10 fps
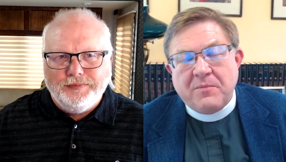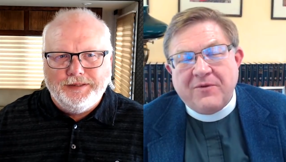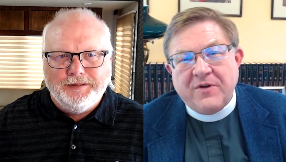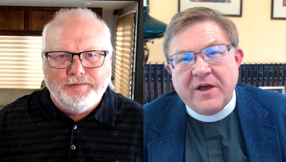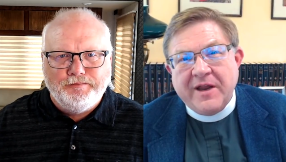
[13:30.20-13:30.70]

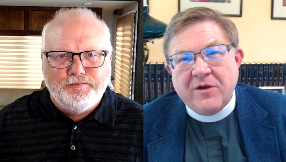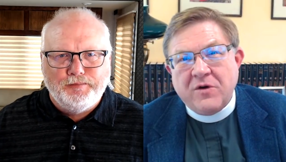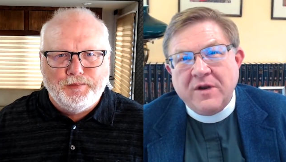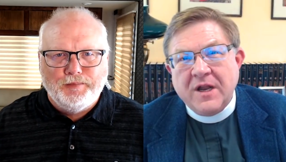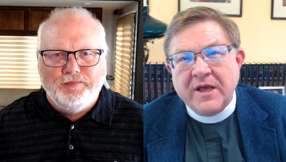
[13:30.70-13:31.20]
Speaker 1: providing
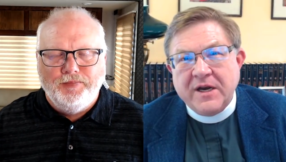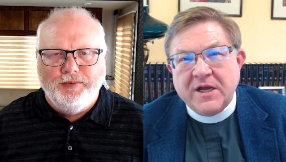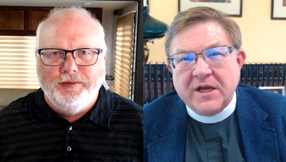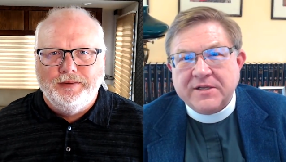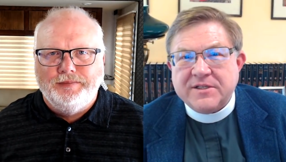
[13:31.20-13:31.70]
online
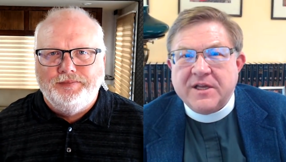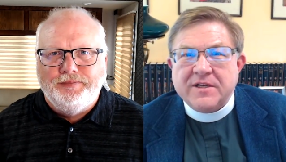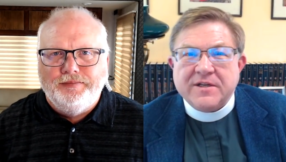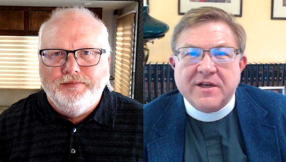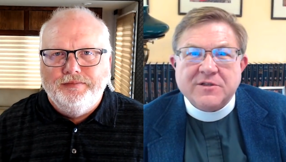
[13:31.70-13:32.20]

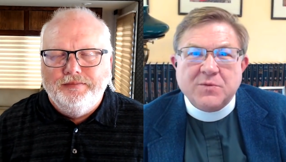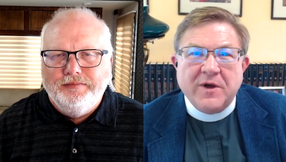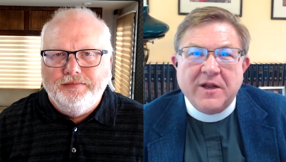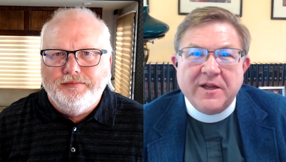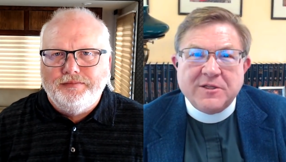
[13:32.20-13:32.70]
content as
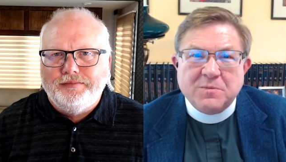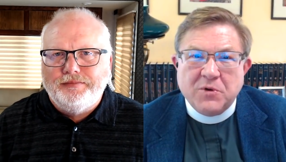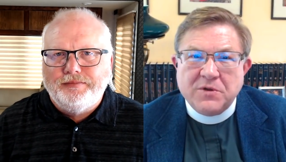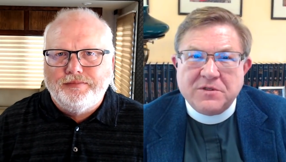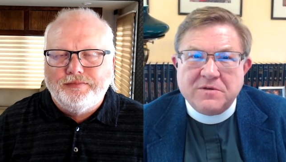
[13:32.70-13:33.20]
well as
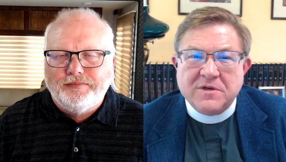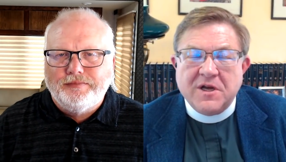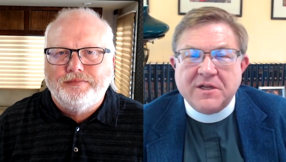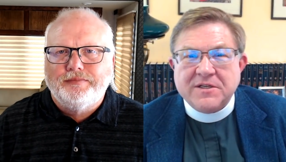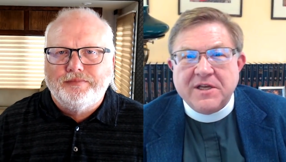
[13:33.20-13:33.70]
personal
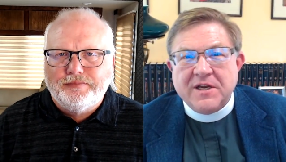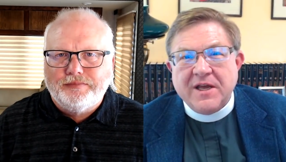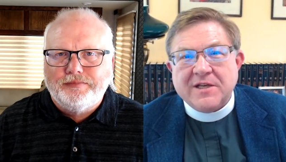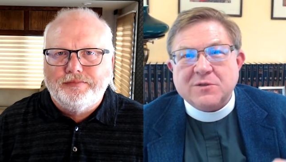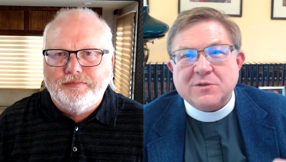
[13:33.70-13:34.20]
content,
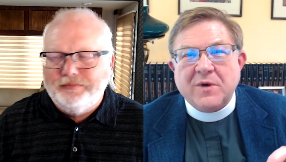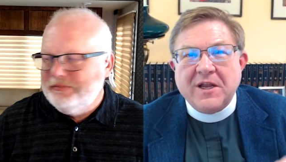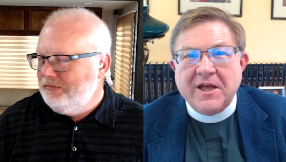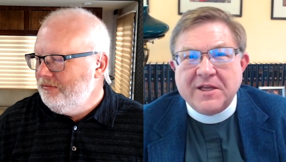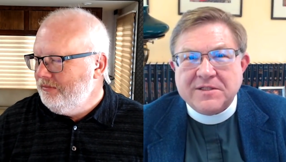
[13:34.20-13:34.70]
as
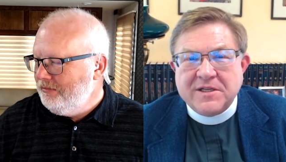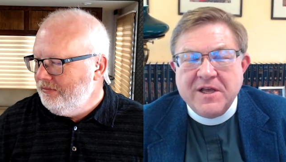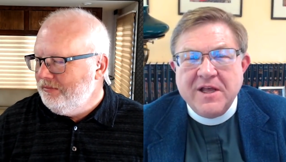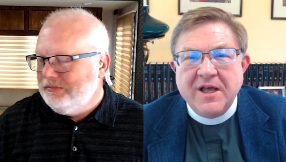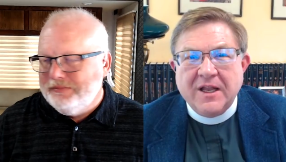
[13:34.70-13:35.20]
well
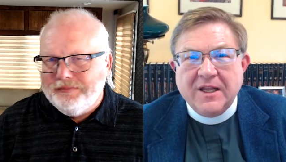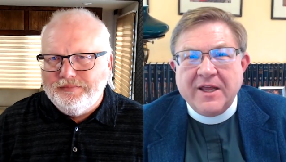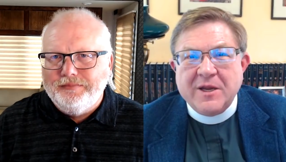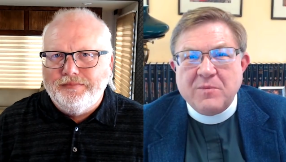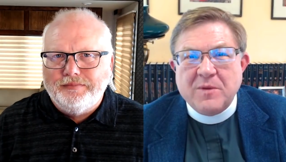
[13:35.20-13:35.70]
as
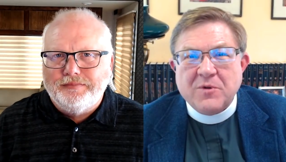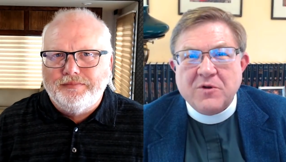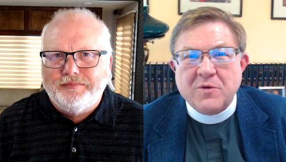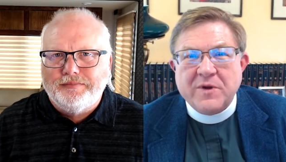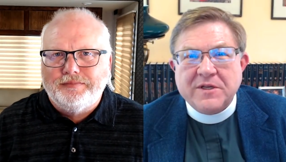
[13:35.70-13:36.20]
letting
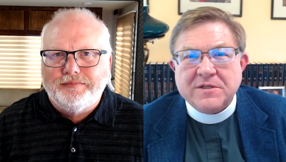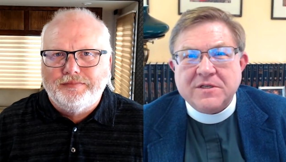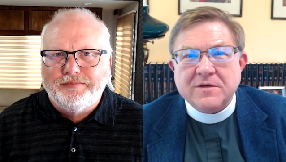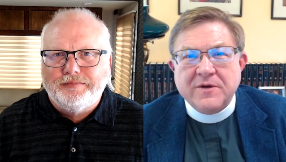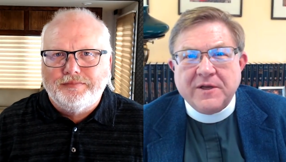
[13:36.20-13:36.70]
people know what he's
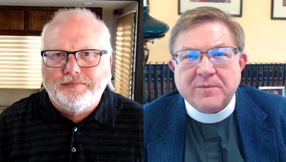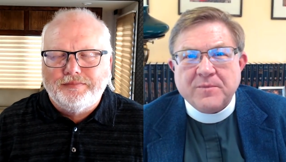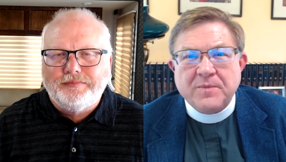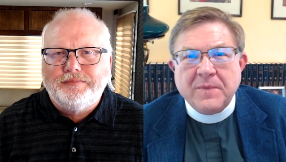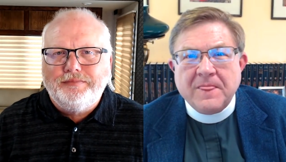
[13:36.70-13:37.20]
doing.
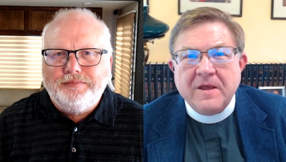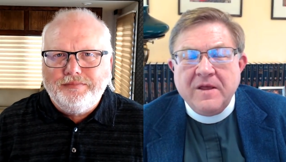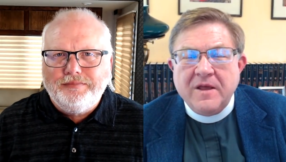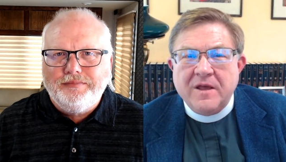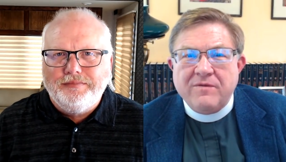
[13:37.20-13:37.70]

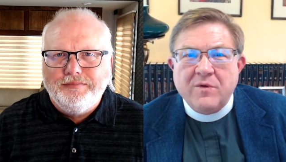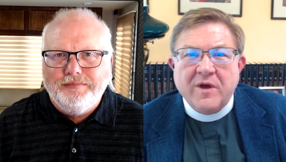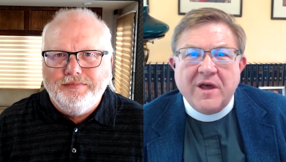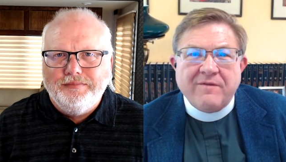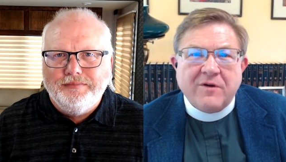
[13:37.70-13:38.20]
If you
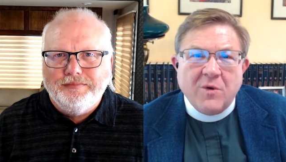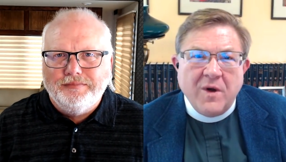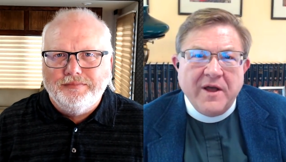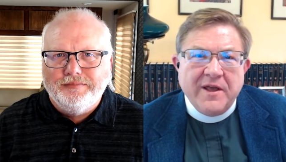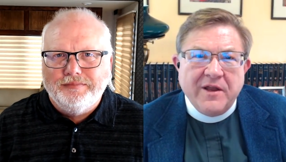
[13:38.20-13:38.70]
have a
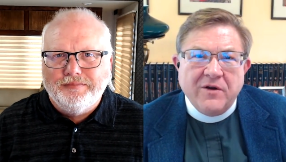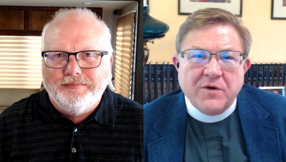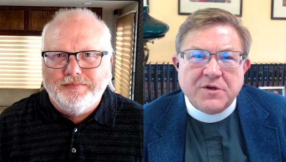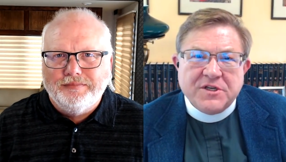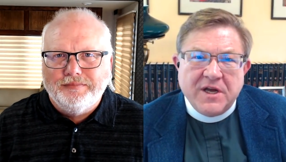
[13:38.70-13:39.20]
quiet
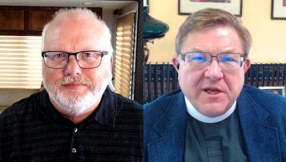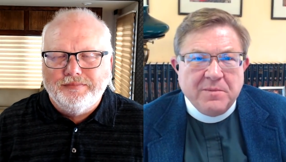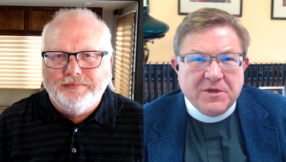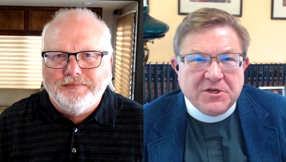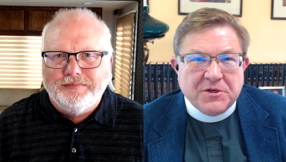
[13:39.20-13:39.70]
or
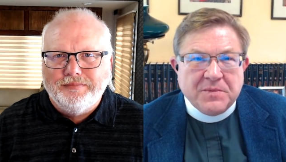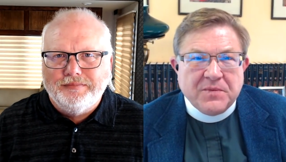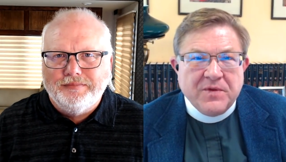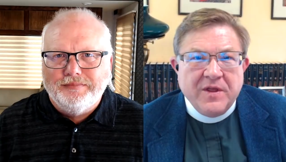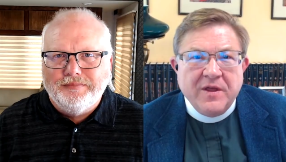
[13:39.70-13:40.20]
shy bishop
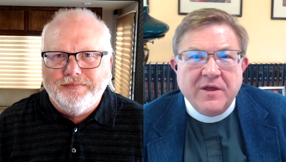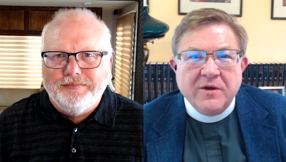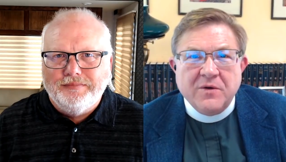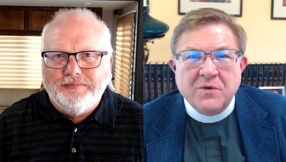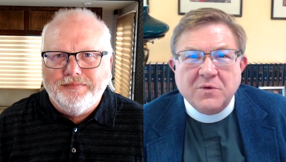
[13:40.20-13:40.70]

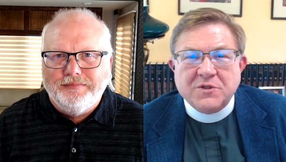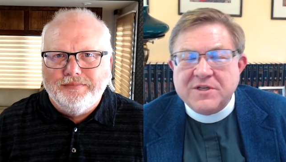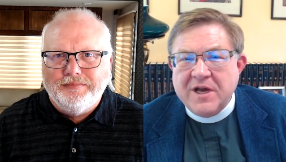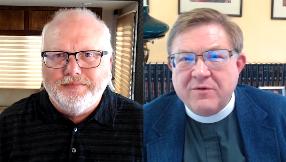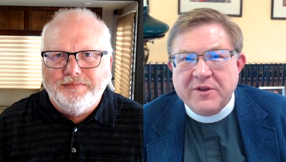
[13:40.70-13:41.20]

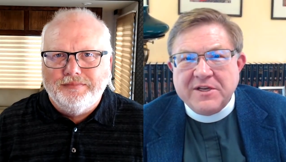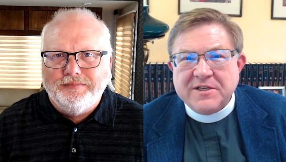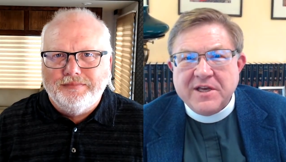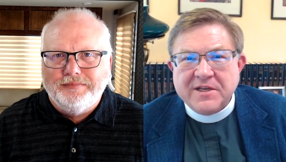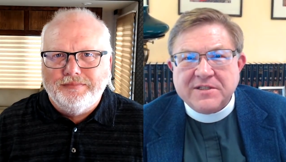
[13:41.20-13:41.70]
who's not really
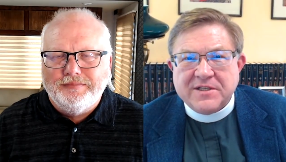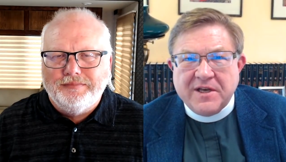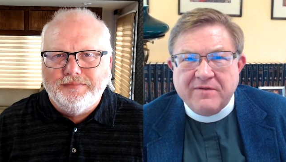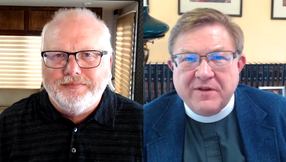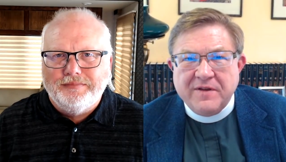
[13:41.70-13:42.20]
tech
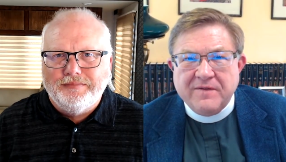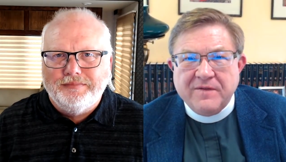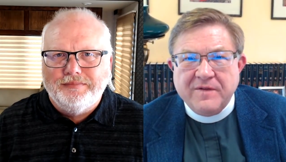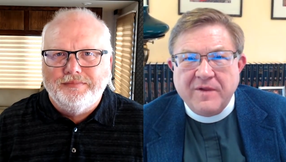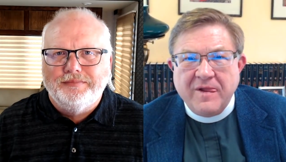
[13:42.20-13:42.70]
savvy,
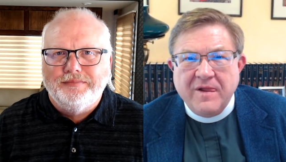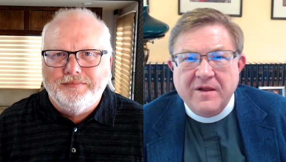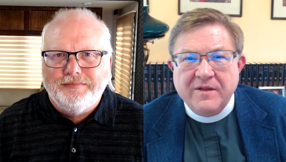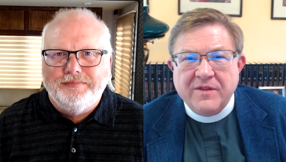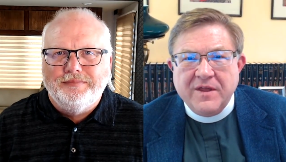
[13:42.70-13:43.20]

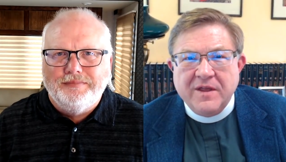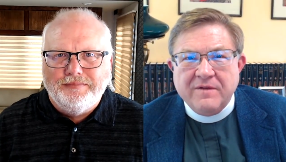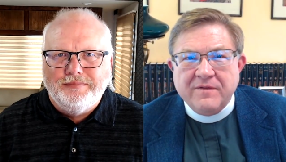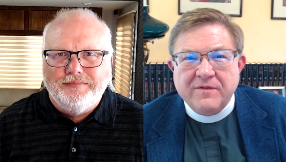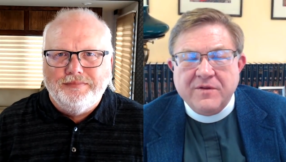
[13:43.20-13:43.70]

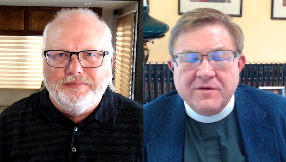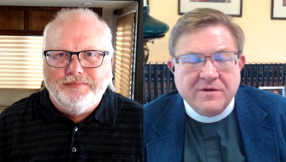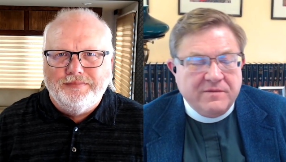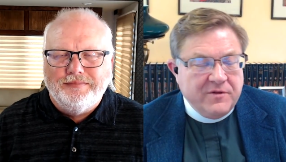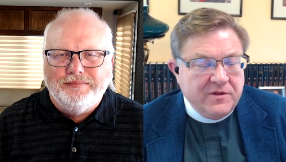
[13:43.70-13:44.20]
the,
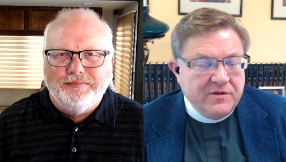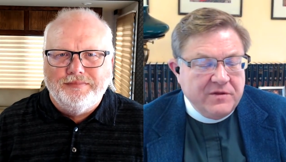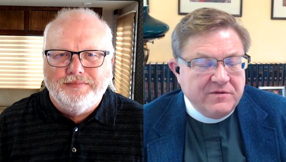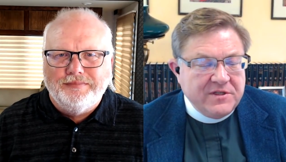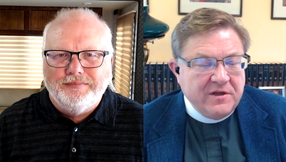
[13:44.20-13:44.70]

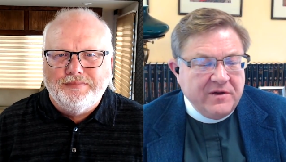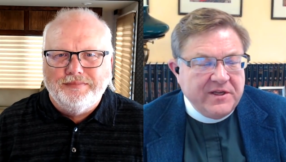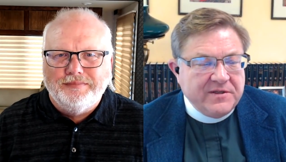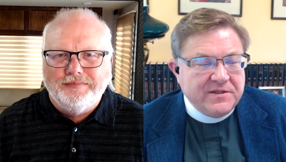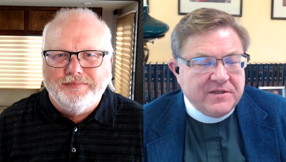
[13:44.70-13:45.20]
the result
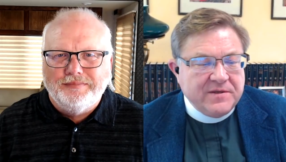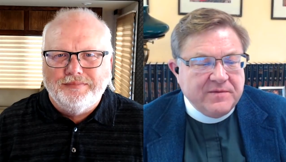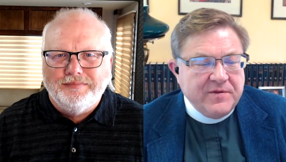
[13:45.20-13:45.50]
is...